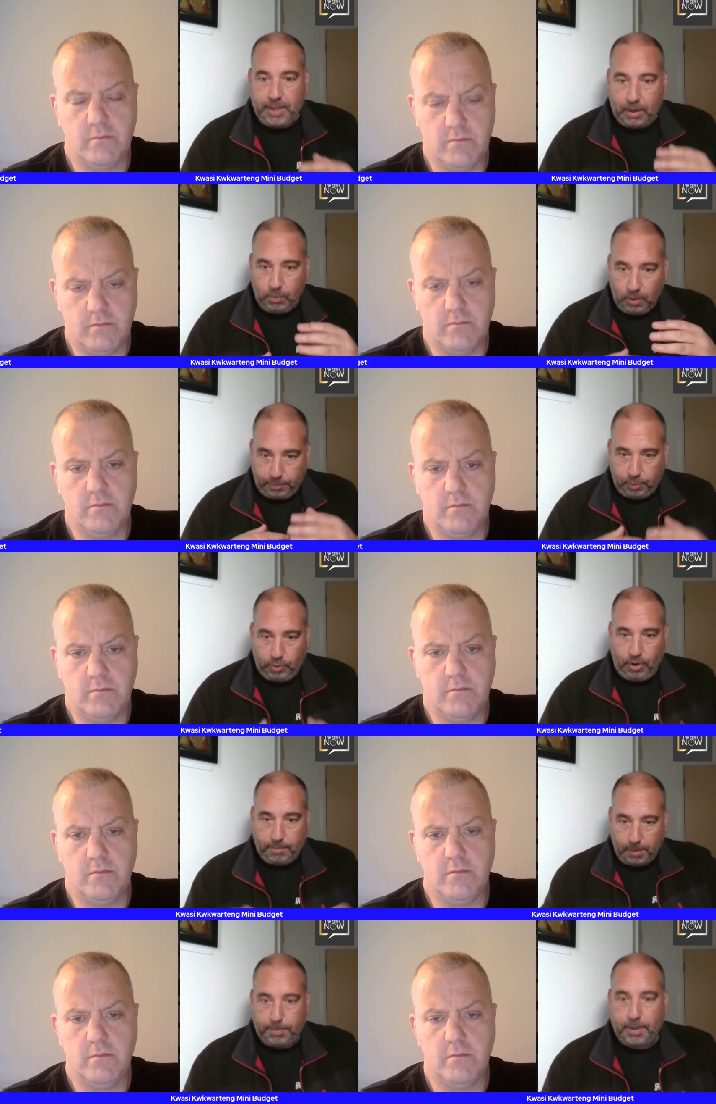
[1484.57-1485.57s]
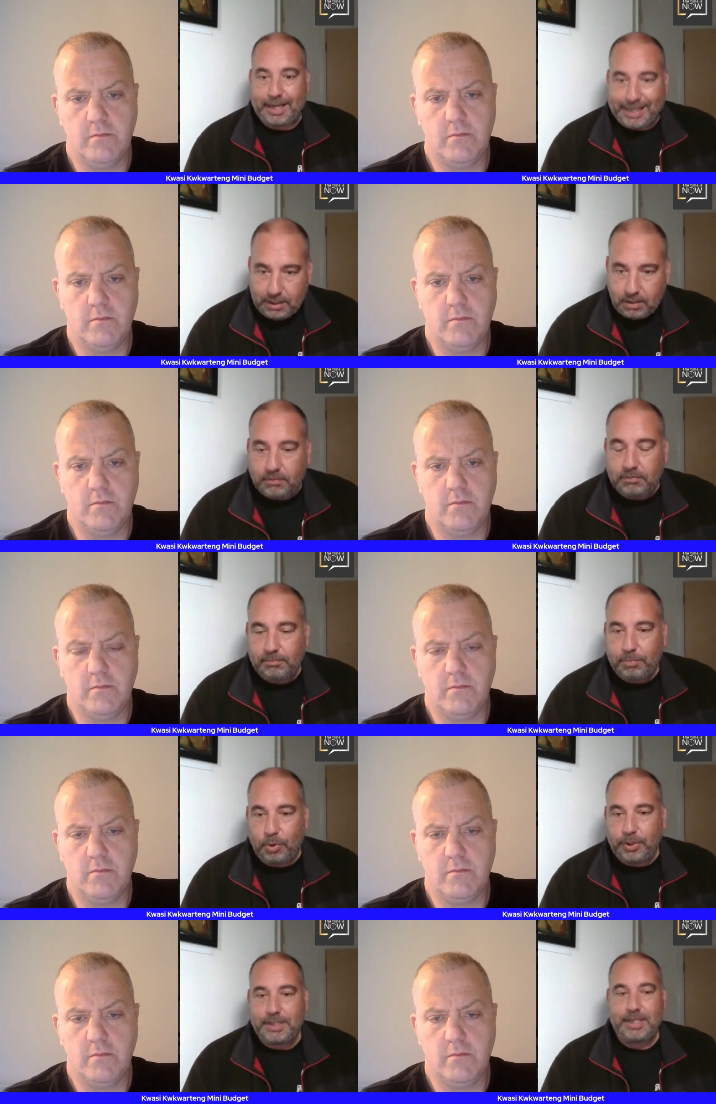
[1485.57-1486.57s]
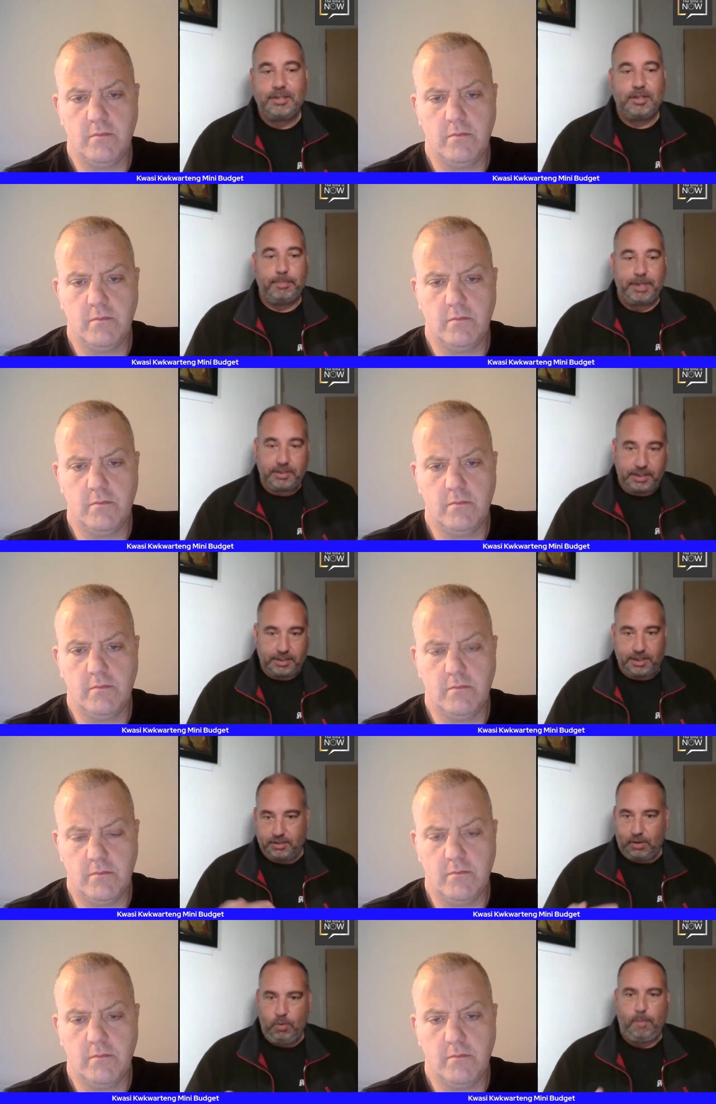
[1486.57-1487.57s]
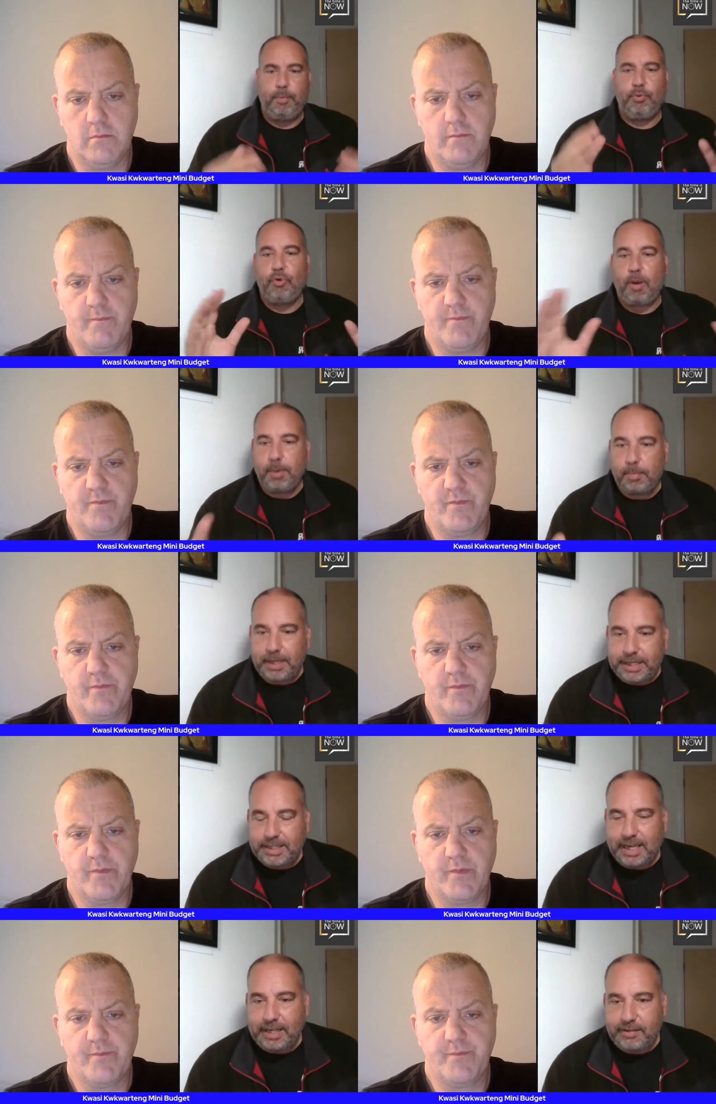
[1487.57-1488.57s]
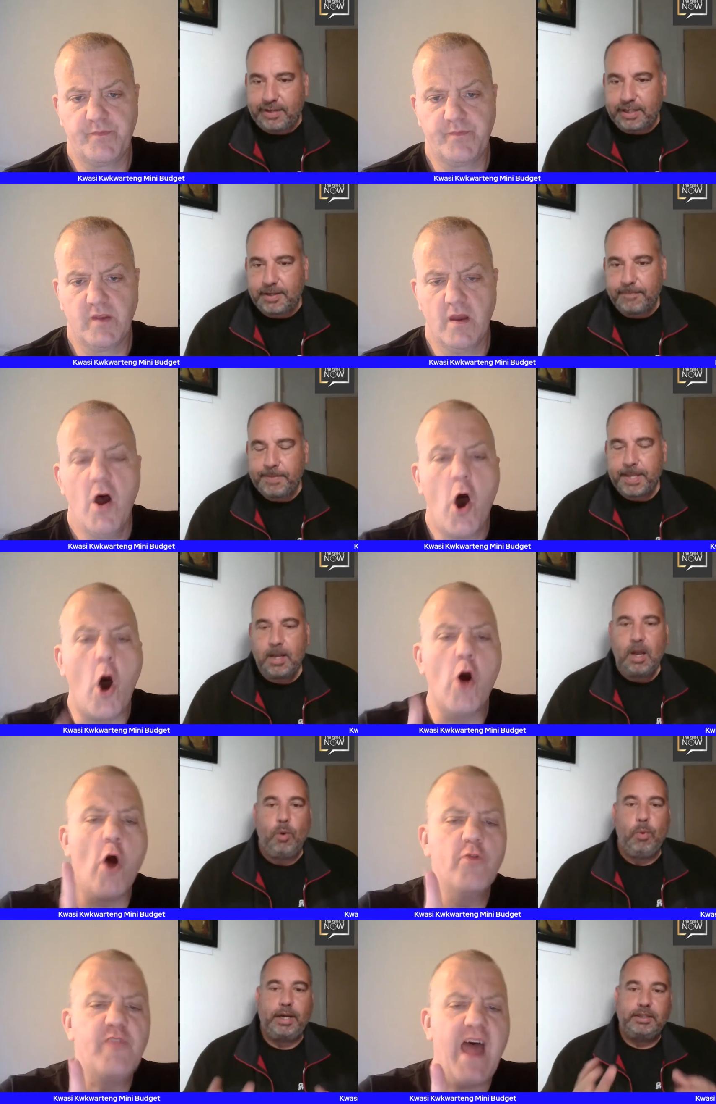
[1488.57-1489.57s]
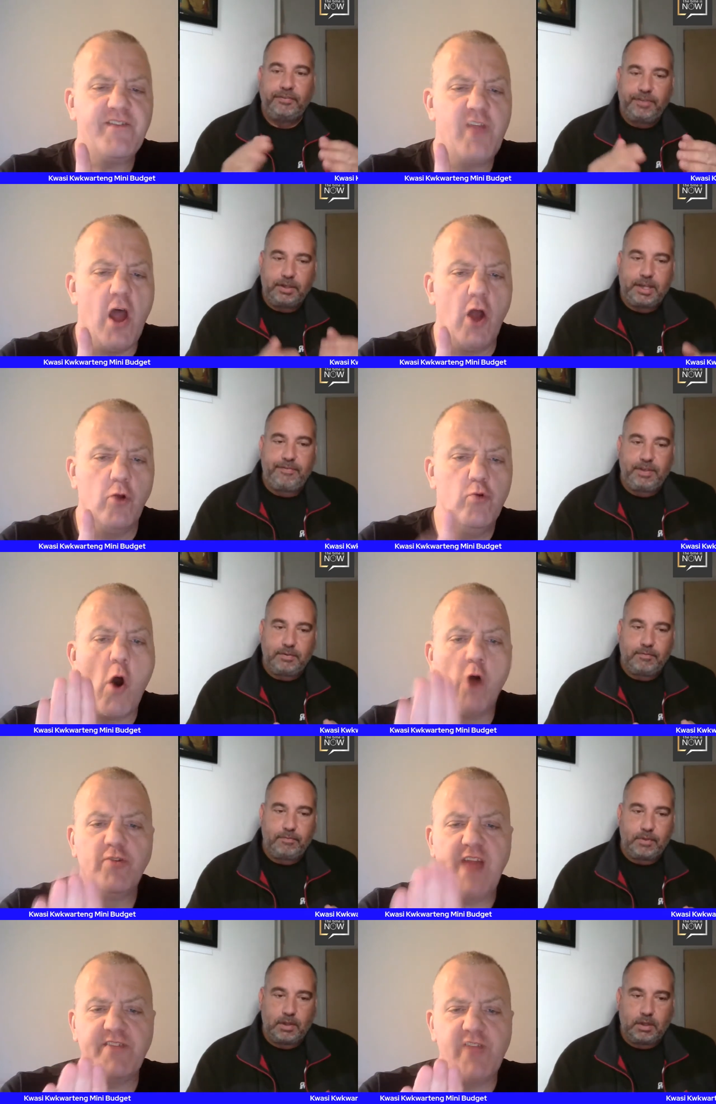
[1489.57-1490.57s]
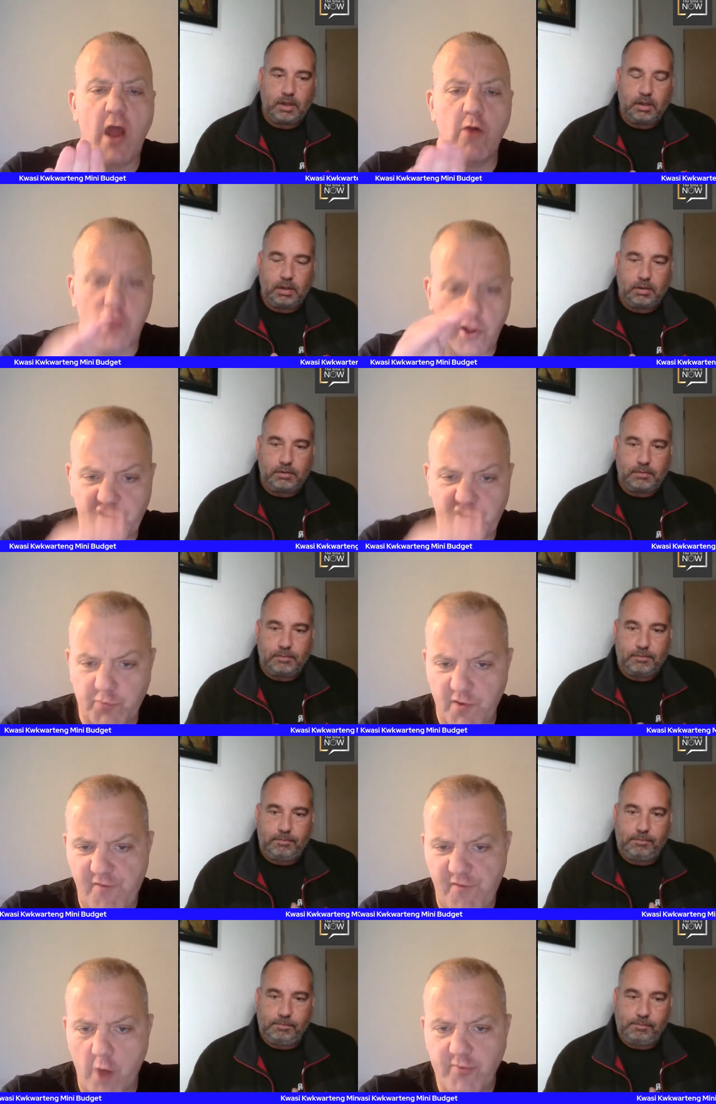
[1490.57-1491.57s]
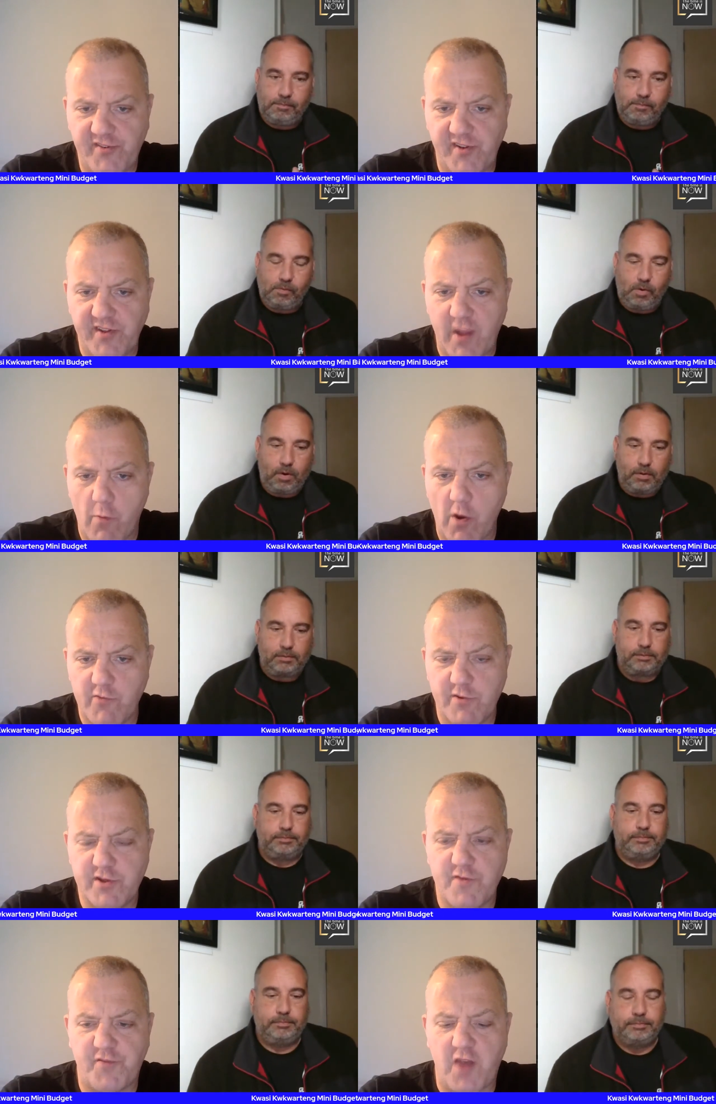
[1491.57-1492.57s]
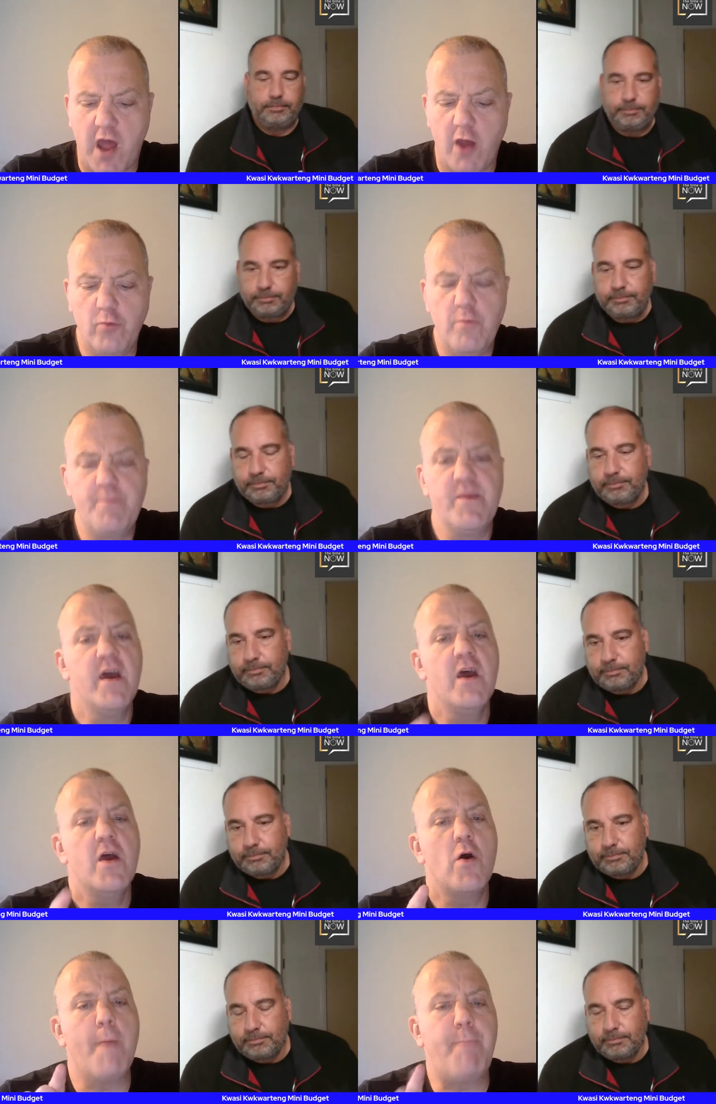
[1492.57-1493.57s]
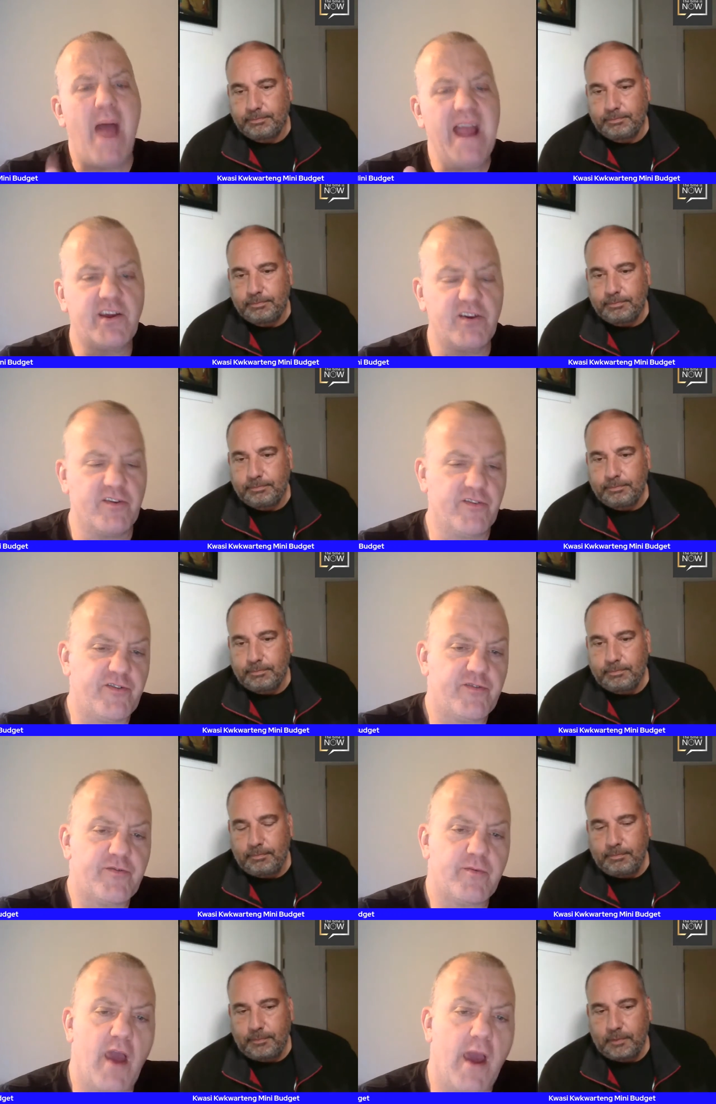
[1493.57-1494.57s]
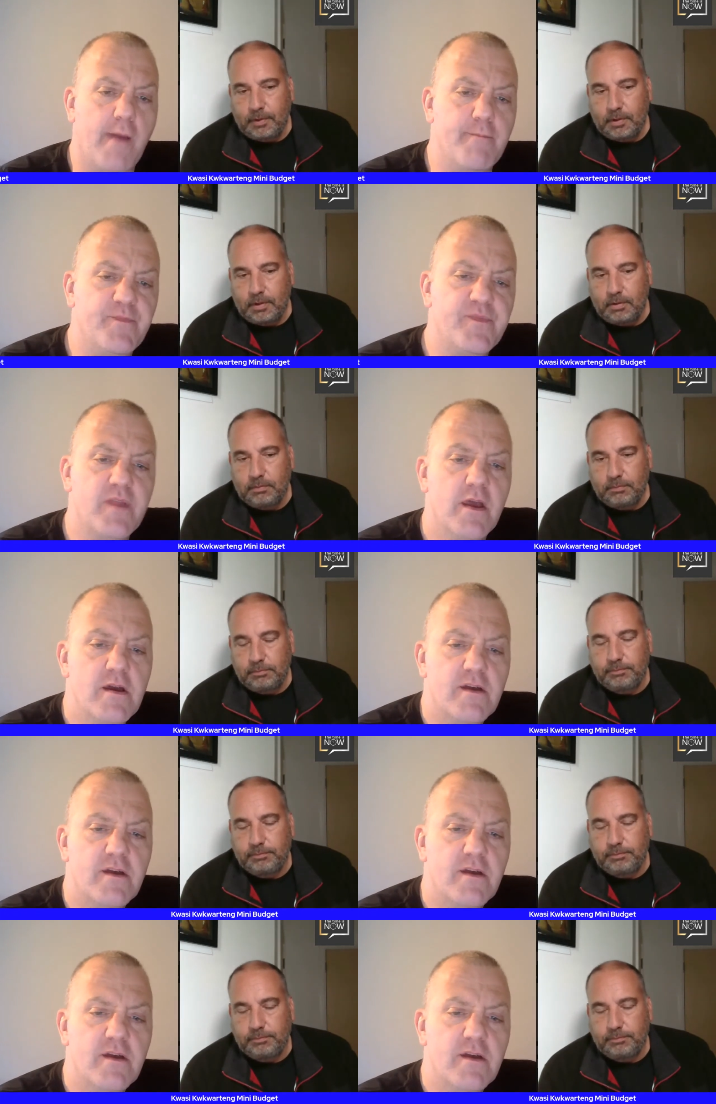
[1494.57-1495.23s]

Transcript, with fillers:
Speaker 1: They will probably put it into businesses. They will probably save it. On, Whereas that,
Speaker 2: note, on that note, and I just want to throw this in there while you're in your flow, uh, bankers um,